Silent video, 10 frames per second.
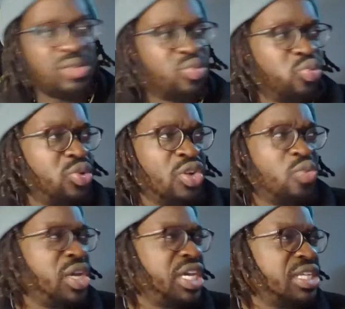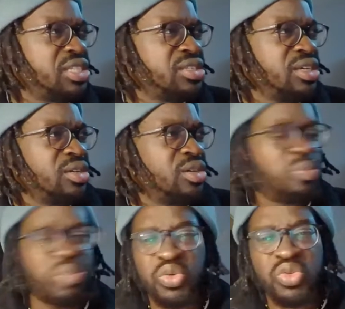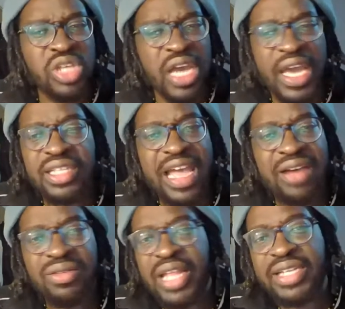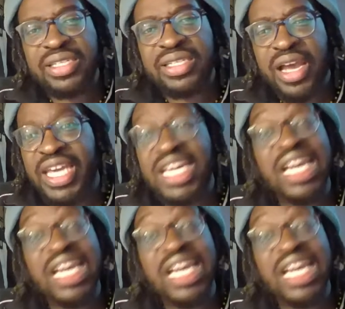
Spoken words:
Wickets, balls going down leg side,